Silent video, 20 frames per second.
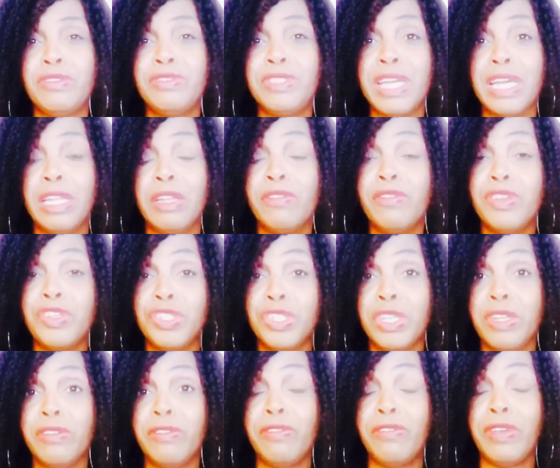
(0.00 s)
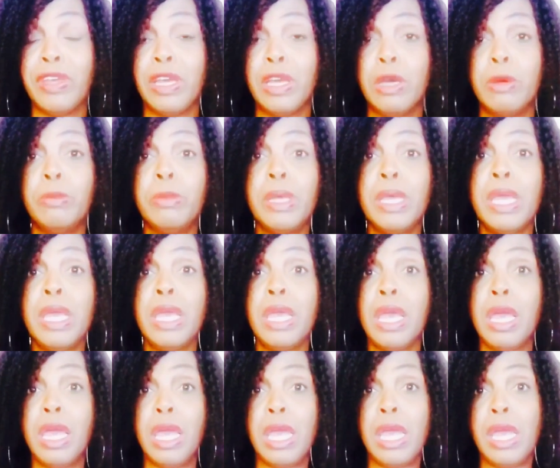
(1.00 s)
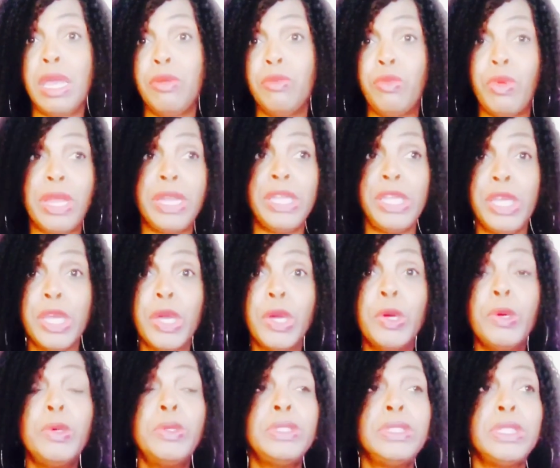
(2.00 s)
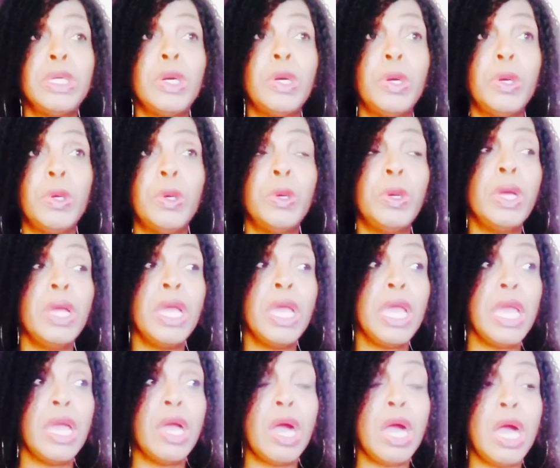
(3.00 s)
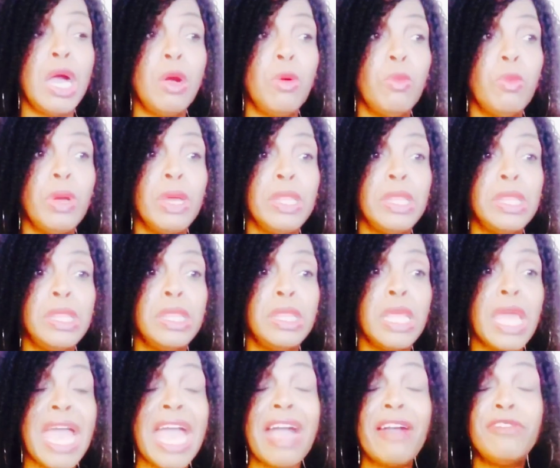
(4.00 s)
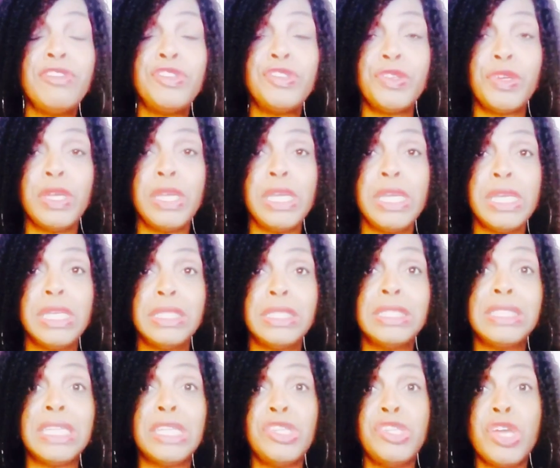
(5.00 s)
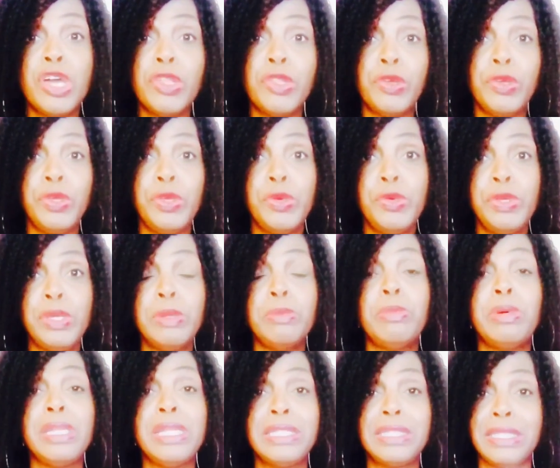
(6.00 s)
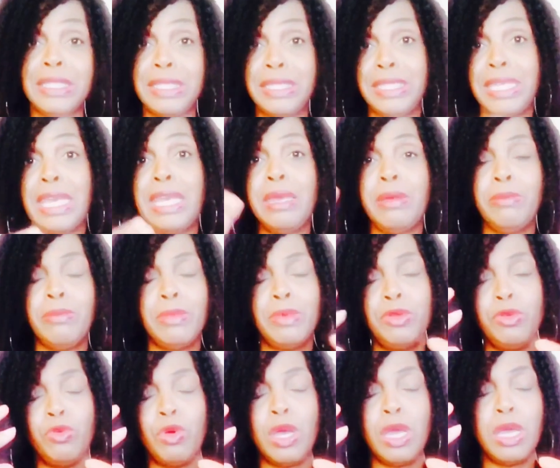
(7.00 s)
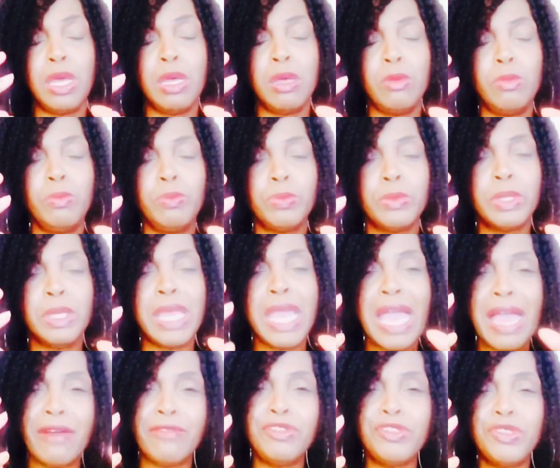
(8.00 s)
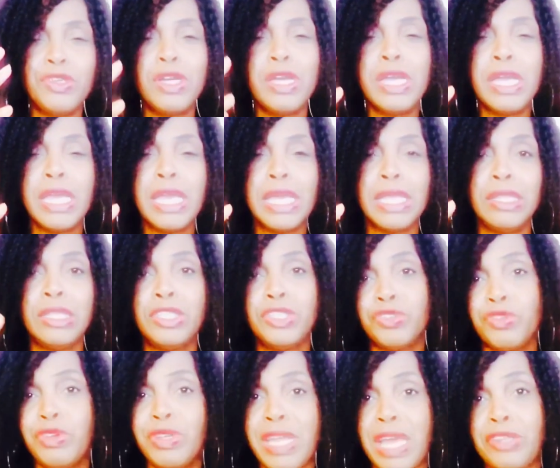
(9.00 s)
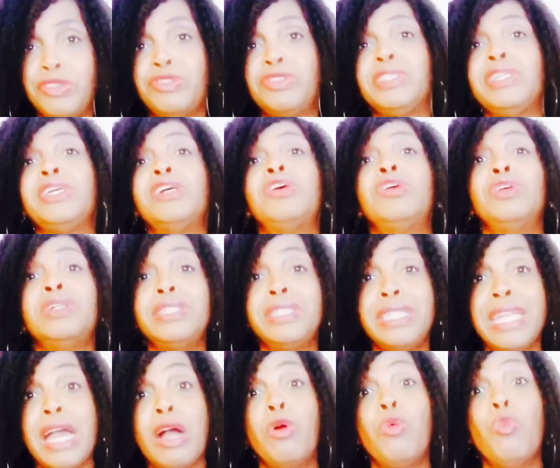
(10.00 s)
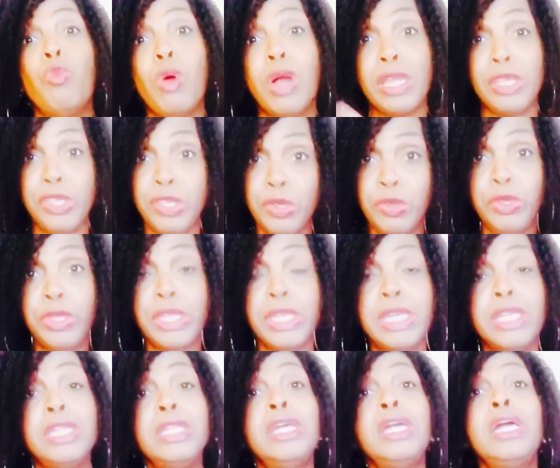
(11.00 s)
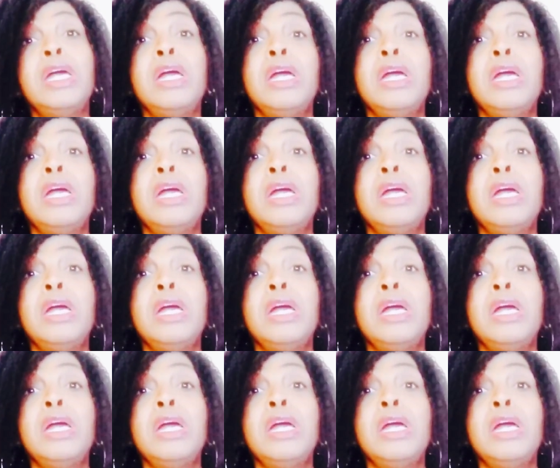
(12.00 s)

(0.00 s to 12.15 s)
of Television and Film and Radio. So what AFTRA is another union, but it's the same. AFTRA and the Screen Actors Guild is now one union.